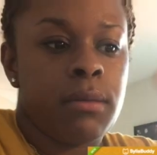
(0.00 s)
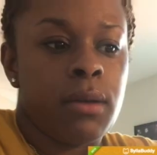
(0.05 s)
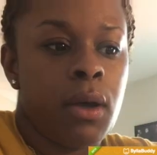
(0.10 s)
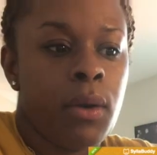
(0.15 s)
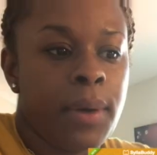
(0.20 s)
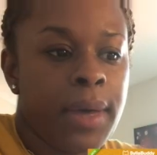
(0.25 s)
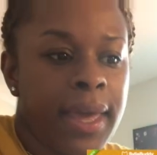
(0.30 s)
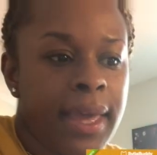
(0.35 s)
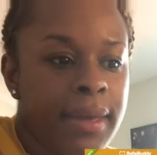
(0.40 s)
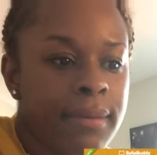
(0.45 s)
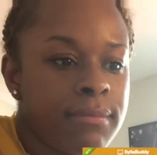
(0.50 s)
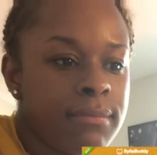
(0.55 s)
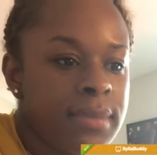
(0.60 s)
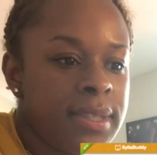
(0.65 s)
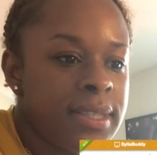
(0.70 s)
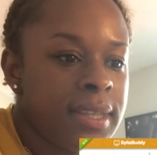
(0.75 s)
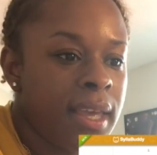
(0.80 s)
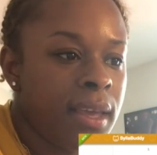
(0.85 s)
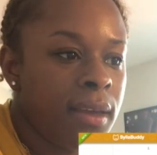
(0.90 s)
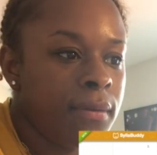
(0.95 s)
Okay,
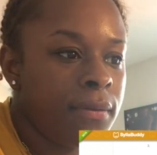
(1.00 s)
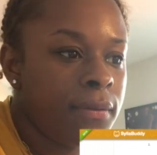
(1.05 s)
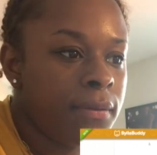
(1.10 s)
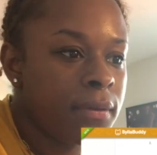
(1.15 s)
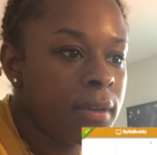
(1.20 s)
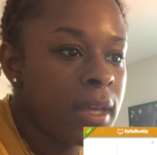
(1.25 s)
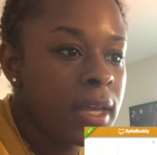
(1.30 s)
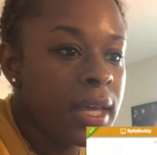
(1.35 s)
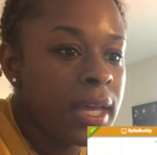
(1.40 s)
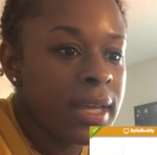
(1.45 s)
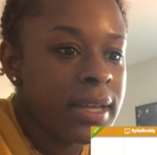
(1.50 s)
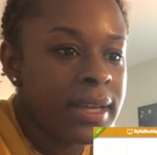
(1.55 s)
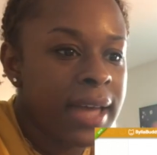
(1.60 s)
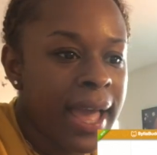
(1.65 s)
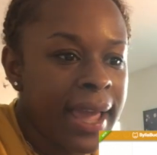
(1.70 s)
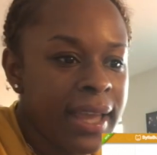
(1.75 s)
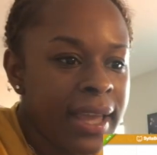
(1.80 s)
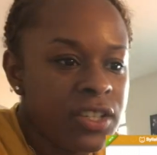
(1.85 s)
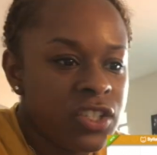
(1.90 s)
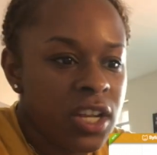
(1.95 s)
save.
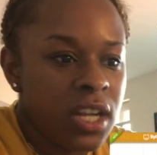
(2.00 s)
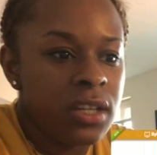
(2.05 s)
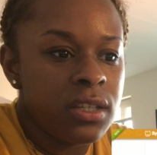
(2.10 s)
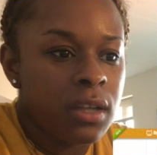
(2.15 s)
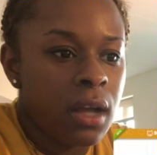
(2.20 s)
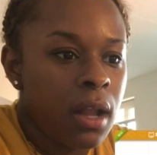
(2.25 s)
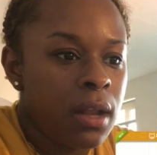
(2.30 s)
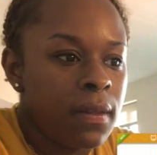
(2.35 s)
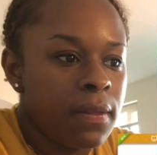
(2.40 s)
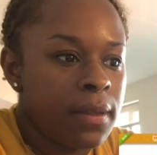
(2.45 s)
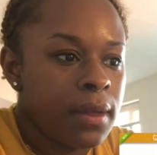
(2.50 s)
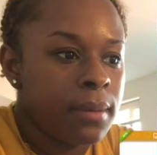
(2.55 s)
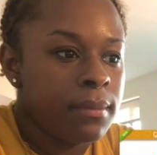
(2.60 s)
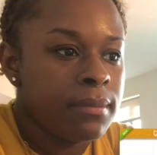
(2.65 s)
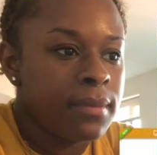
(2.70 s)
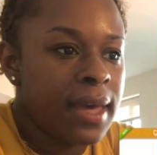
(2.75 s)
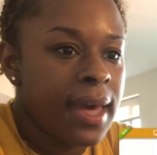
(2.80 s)
I can change all of them,